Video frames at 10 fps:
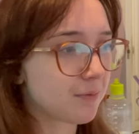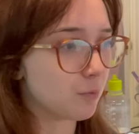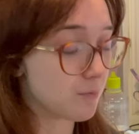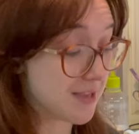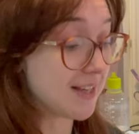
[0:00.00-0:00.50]

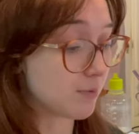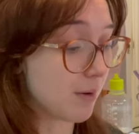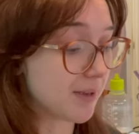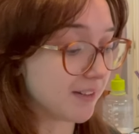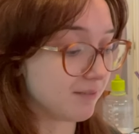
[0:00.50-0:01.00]
these
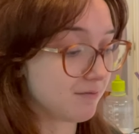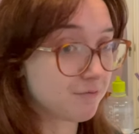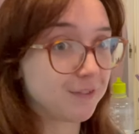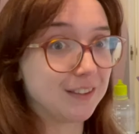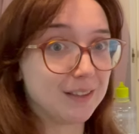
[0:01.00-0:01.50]
women
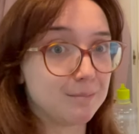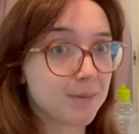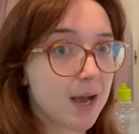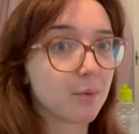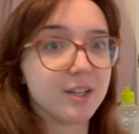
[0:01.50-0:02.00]
feel
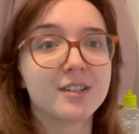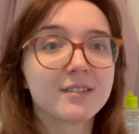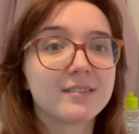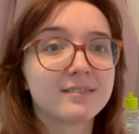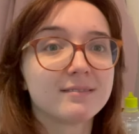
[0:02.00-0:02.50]
empowered
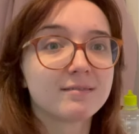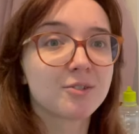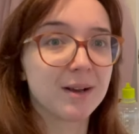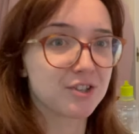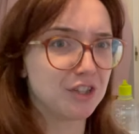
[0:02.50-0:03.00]
to
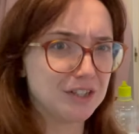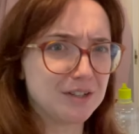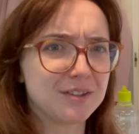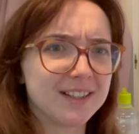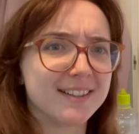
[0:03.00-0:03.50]
actually
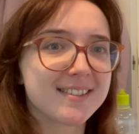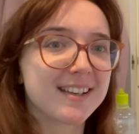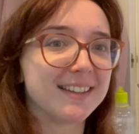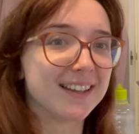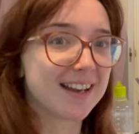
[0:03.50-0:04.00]
do things
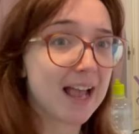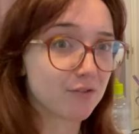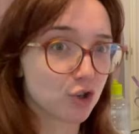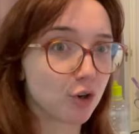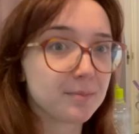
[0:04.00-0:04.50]
and like have
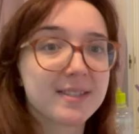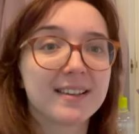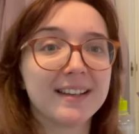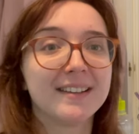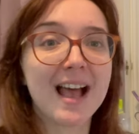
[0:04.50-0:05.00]
jobs
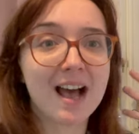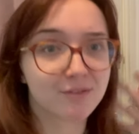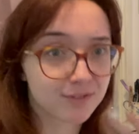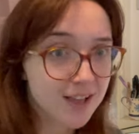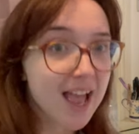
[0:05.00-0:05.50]
and
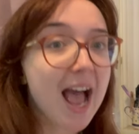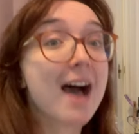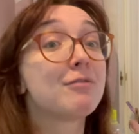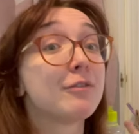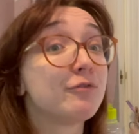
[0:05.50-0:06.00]
have
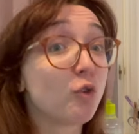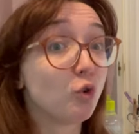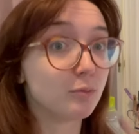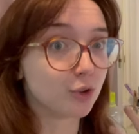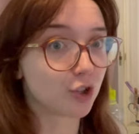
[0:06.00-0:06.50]
a
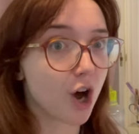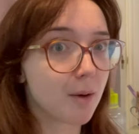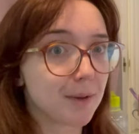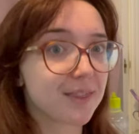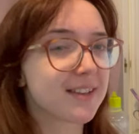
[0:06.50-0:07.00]
formal
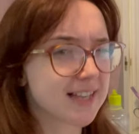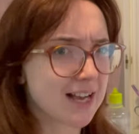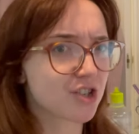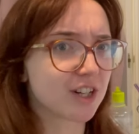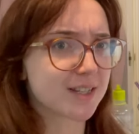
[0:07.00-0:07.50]
garment that's
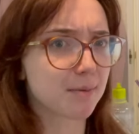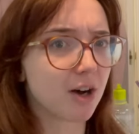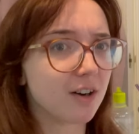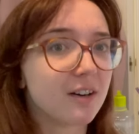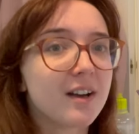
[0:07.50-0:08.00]
actually
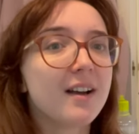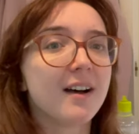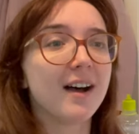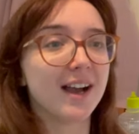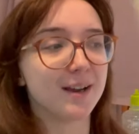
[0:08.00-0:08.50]
smart
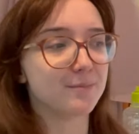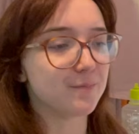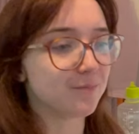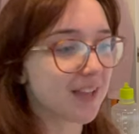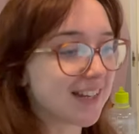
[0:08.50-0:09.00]

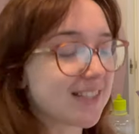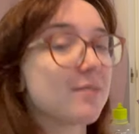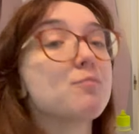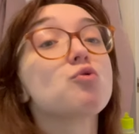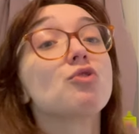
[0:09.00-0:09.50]
and
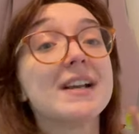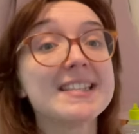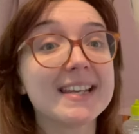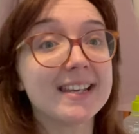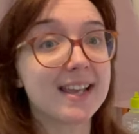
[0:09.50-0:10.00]
isn't
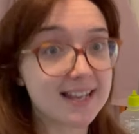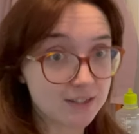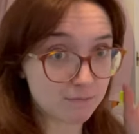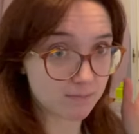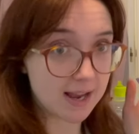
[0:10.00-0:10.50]
pretty.
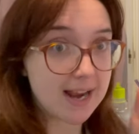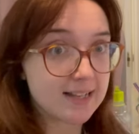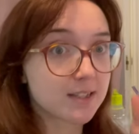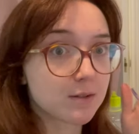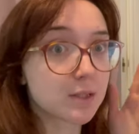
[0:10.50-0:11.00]
It's
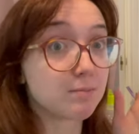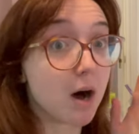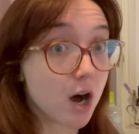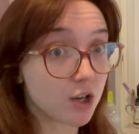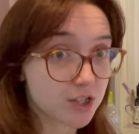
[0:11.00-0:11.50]

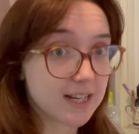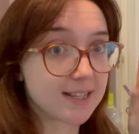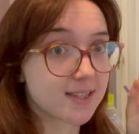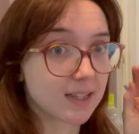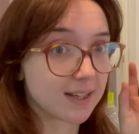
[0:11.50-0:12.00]
smart.
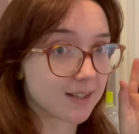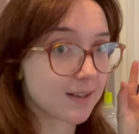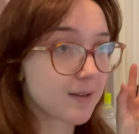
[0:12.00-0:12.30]
It's like